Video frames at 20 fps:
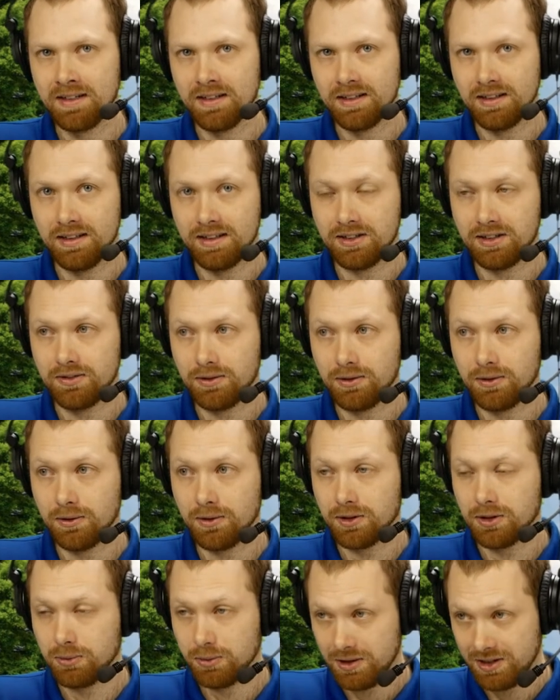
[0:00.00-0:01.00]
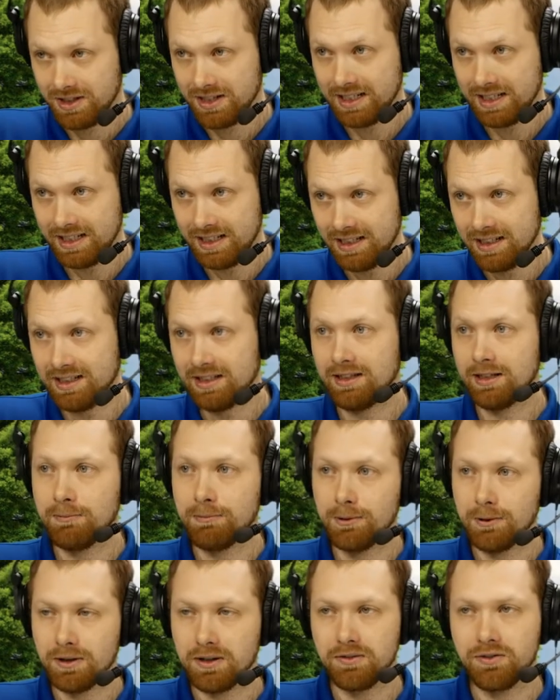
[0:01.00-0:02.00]
This, of course, was seen in the
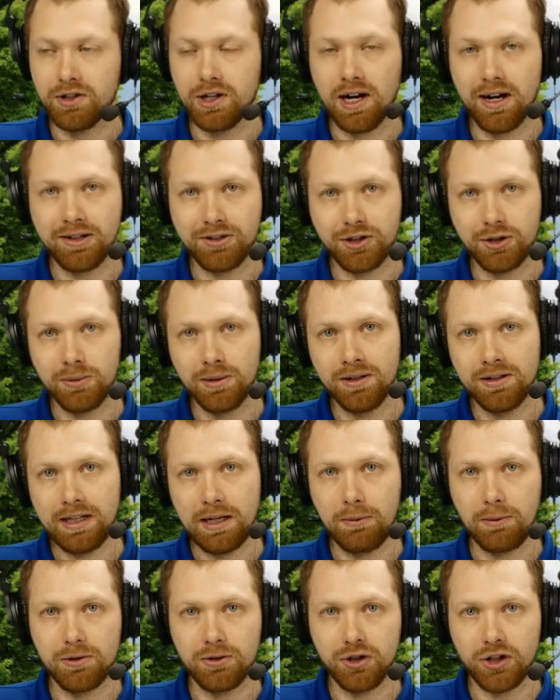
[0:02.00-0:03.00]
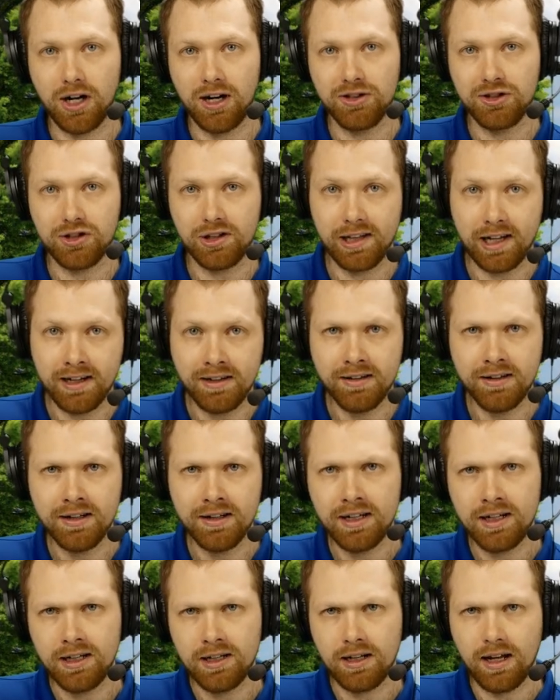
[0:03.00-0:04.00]
book of Joshua. They were judged then,
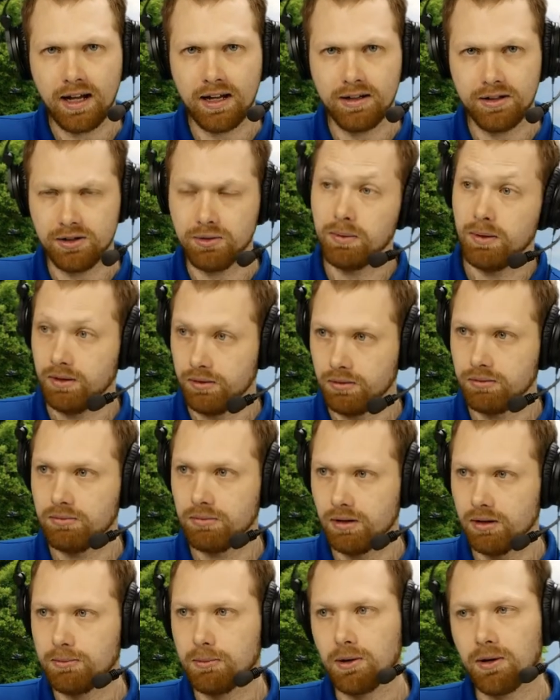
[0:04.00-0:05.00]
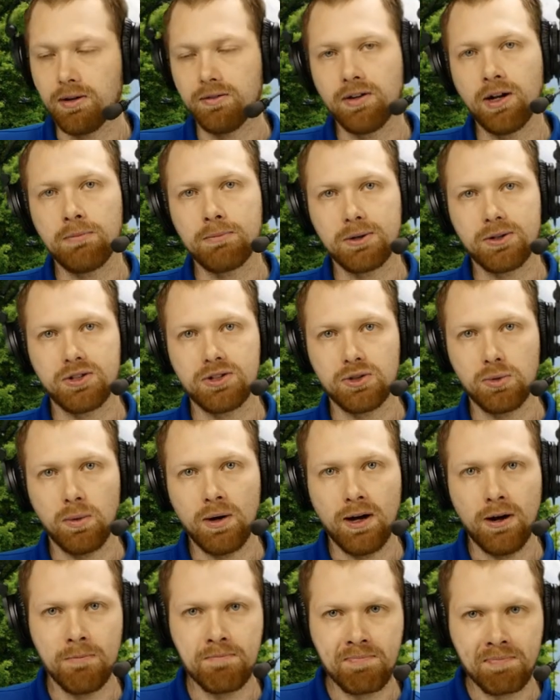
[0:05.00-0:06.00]
and as well in the book of Numbers as
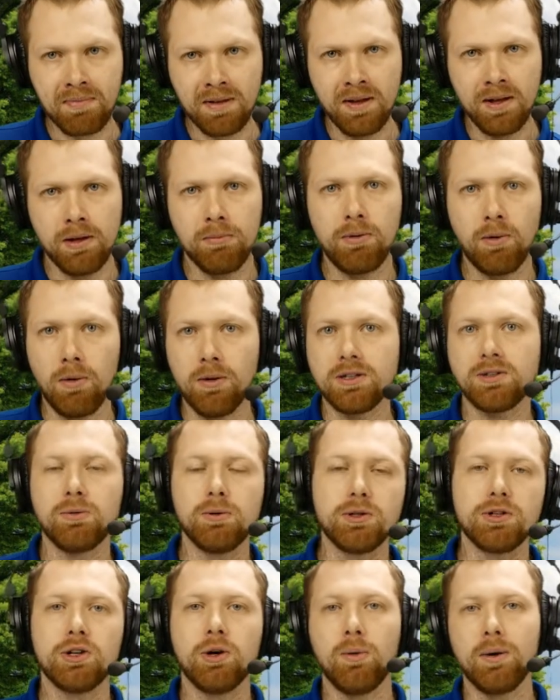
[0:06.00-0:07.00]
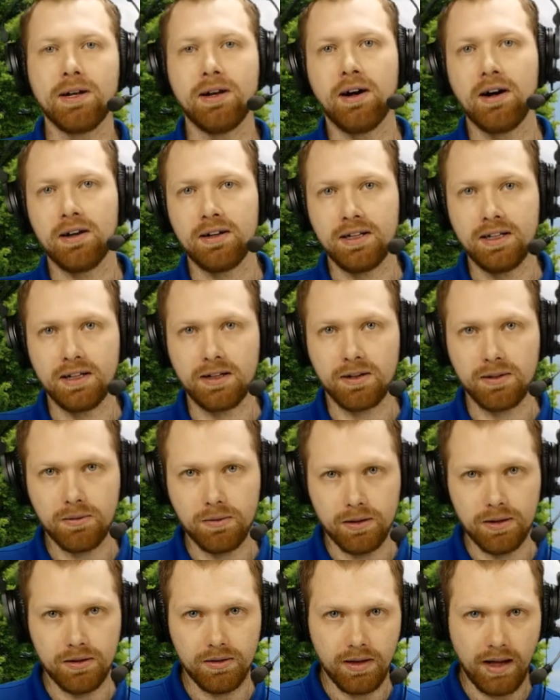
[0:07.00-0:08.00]
well. But what was going on here?
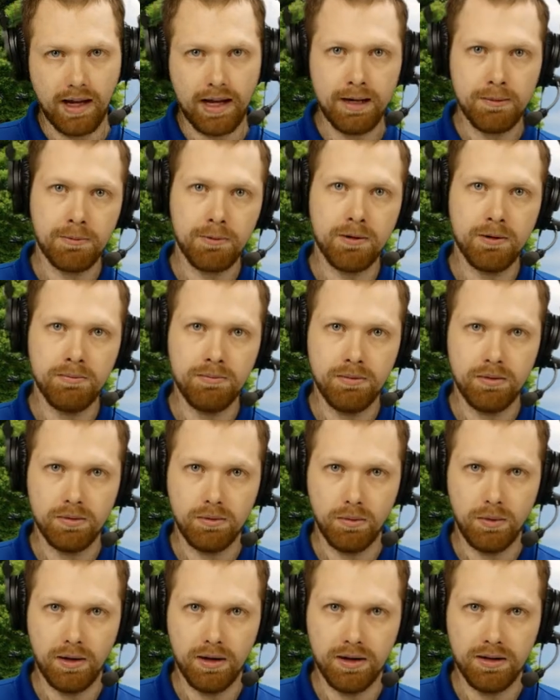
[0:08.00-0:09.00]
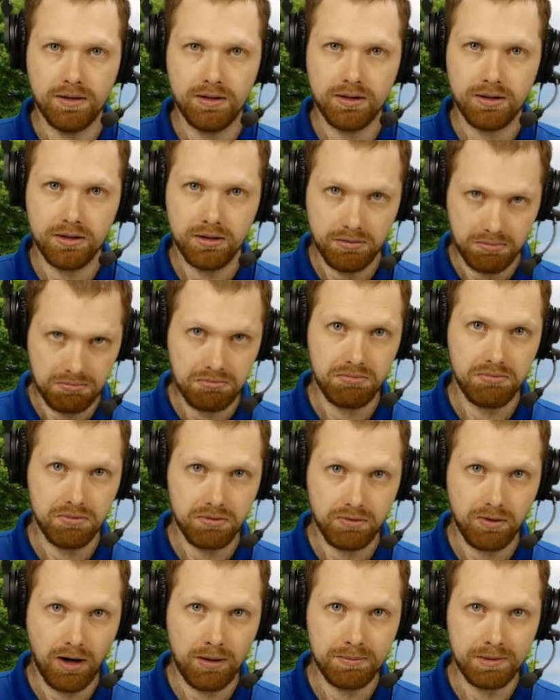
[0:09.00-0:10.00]
Well, Abram was
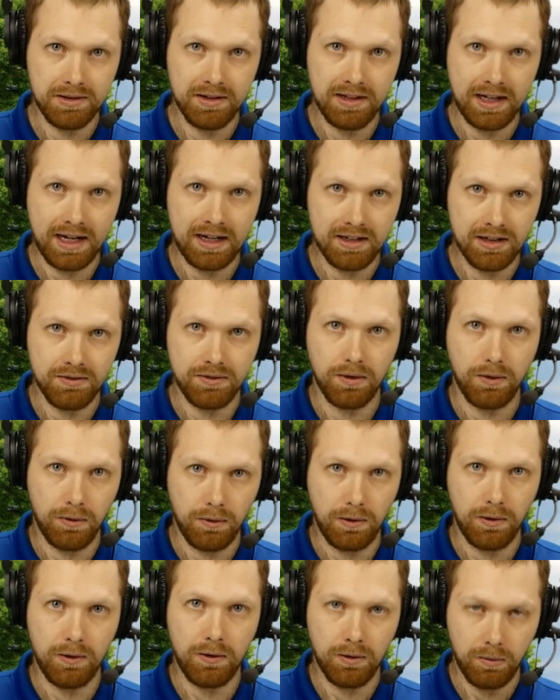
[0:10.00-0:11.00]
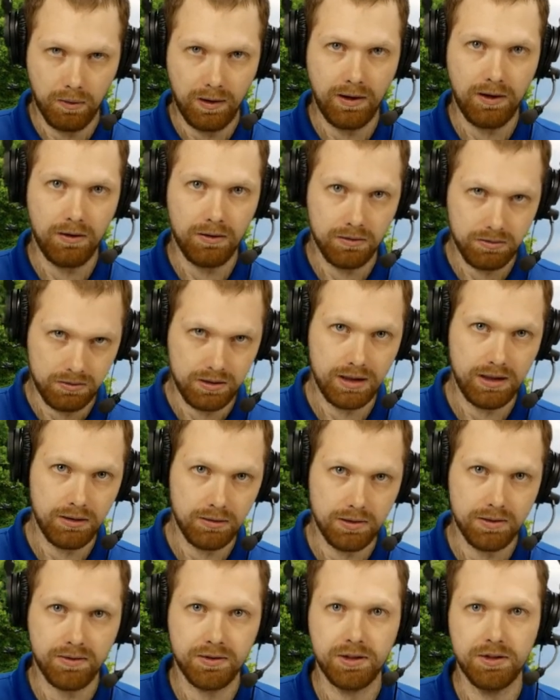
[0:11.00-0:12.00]
from the land of Ur, where the
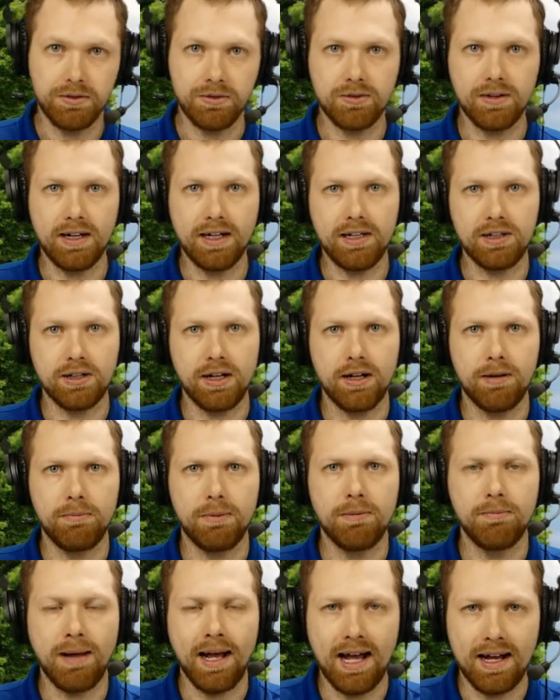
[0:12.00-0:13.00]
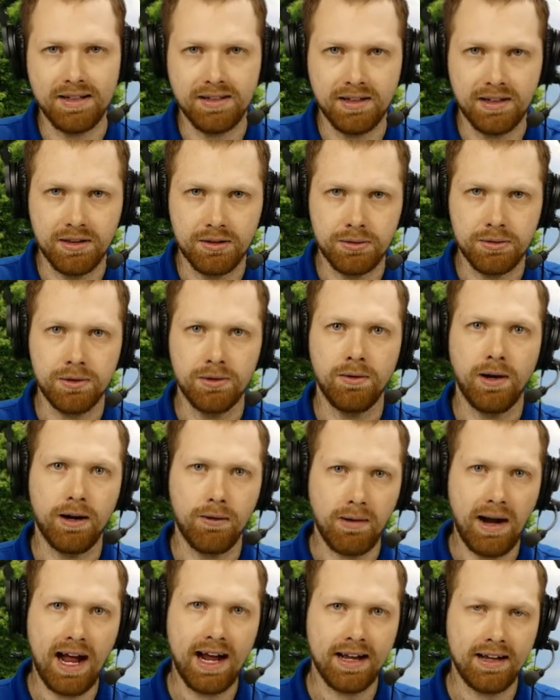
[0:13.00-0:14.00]
river Euphrates had been passing through,
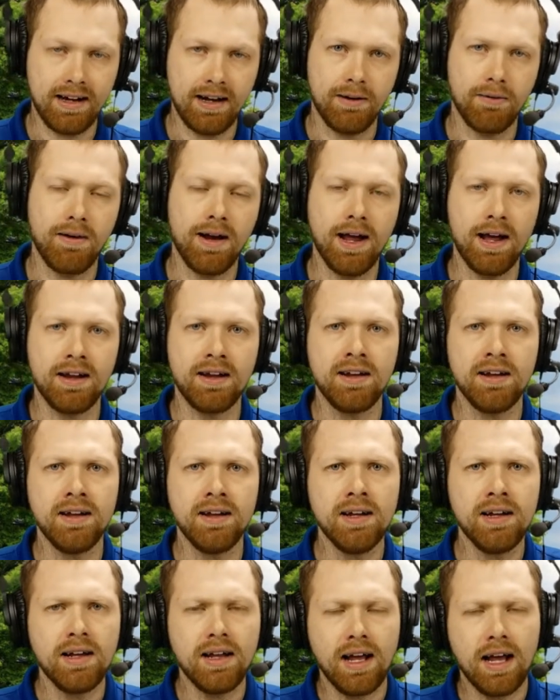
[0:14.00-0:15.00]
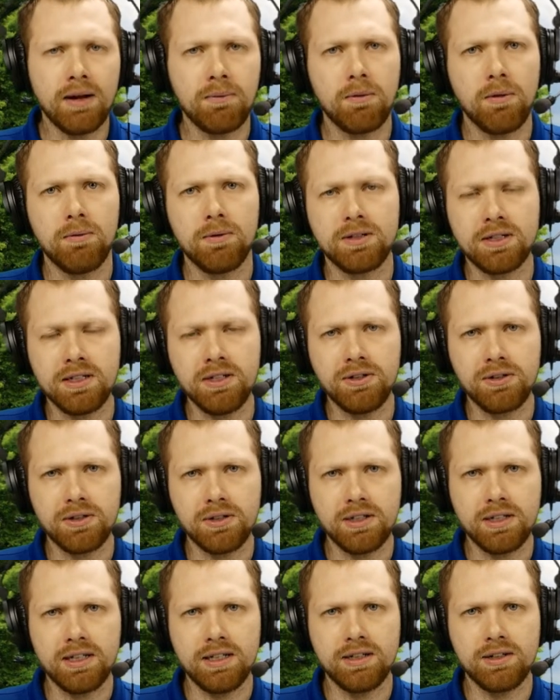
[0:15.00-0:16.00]
Iraq and Iran. And what was
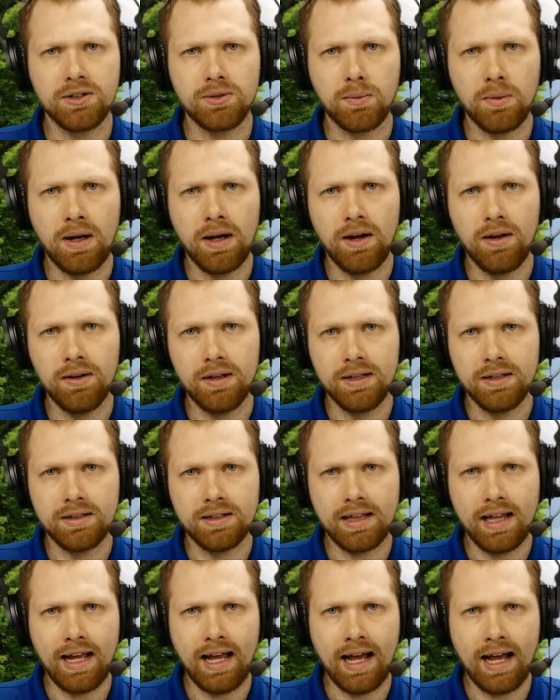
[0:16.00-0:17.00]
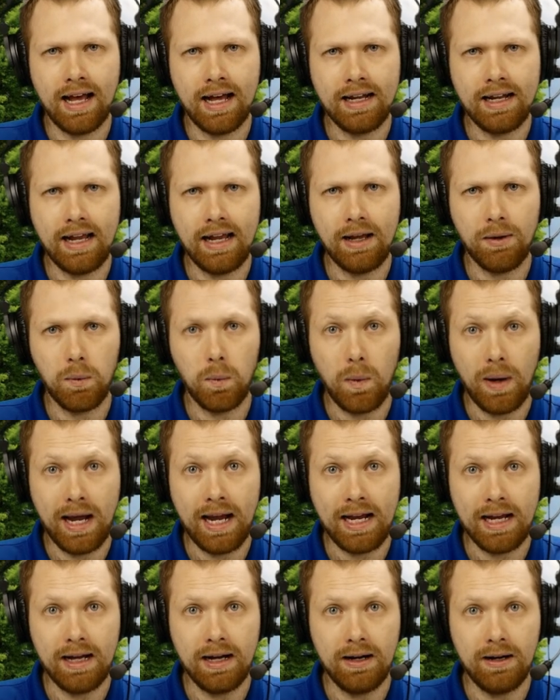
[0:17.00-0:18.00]
interesting as well is they had a
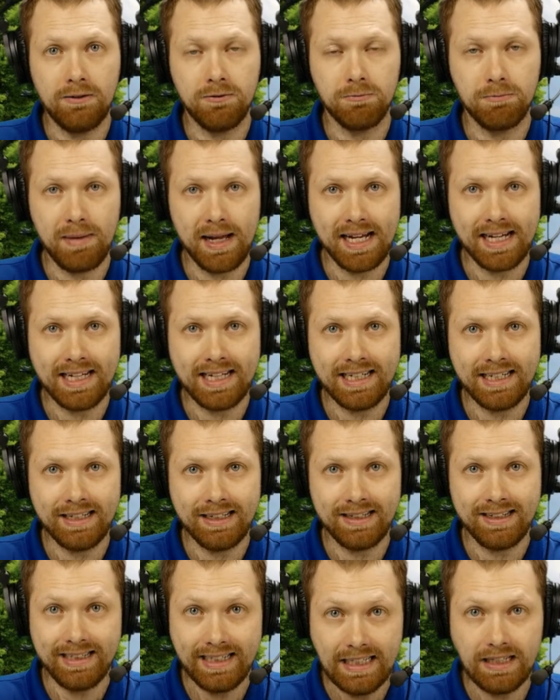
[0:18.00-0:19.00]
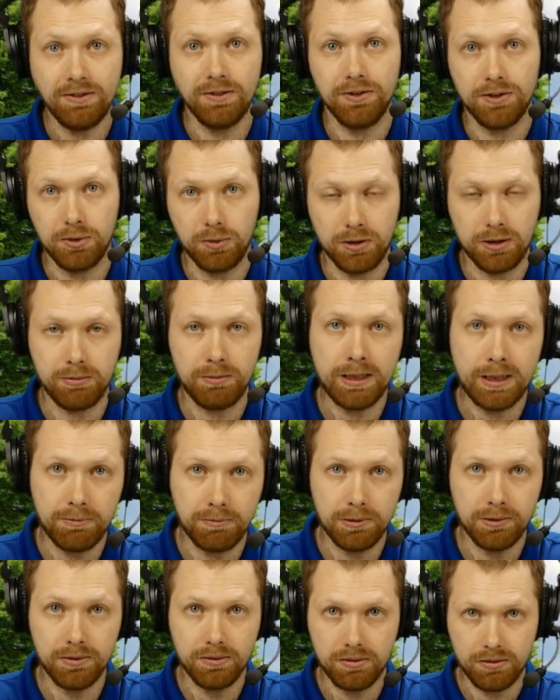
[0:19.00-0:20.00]
way of making deals with
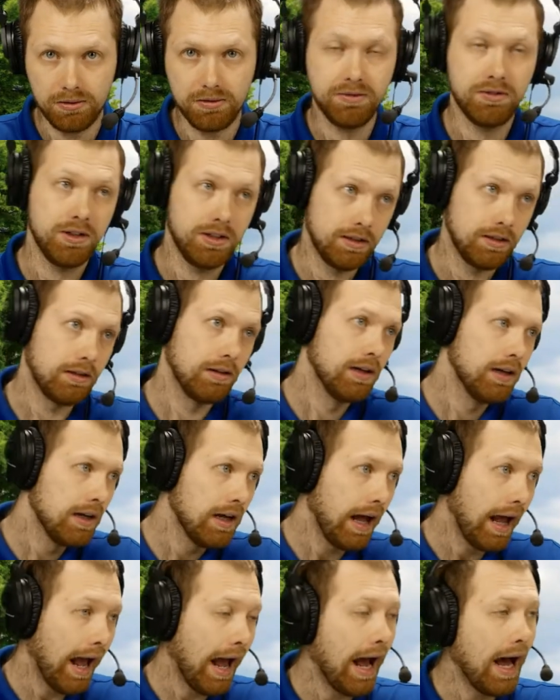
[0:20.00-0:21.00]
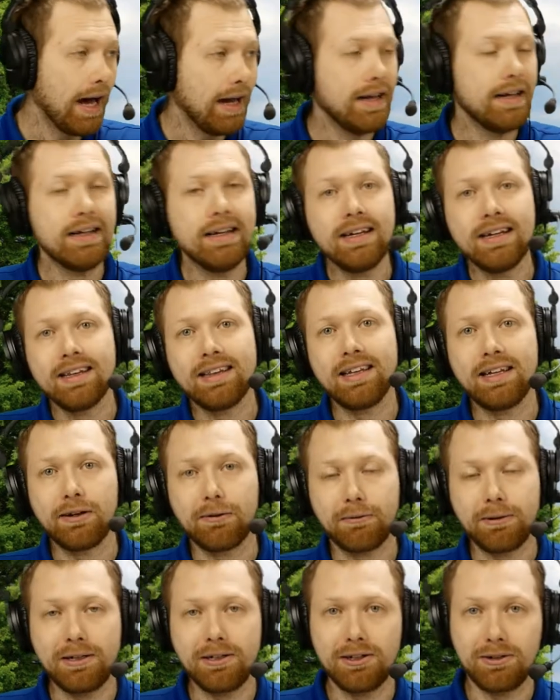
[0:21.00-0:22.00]
people. If you had the
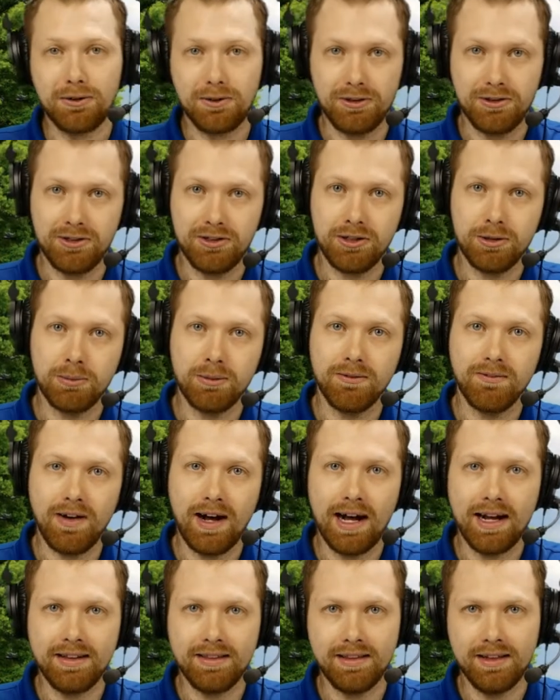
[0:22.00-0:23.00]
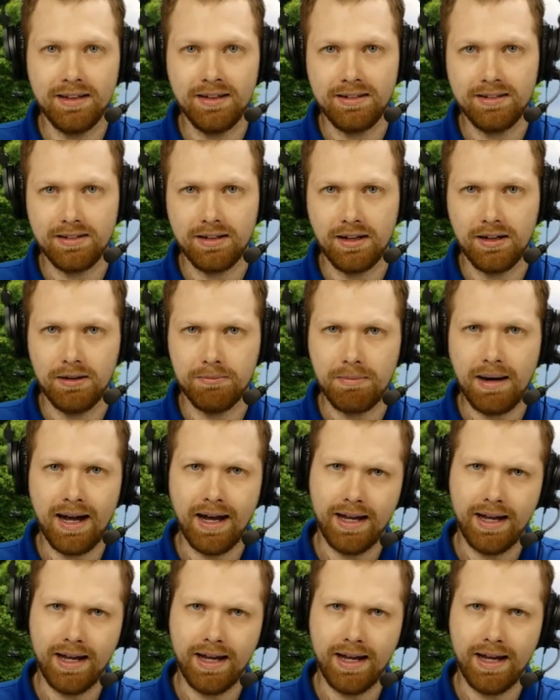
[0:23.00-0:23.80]
resources to provide this, my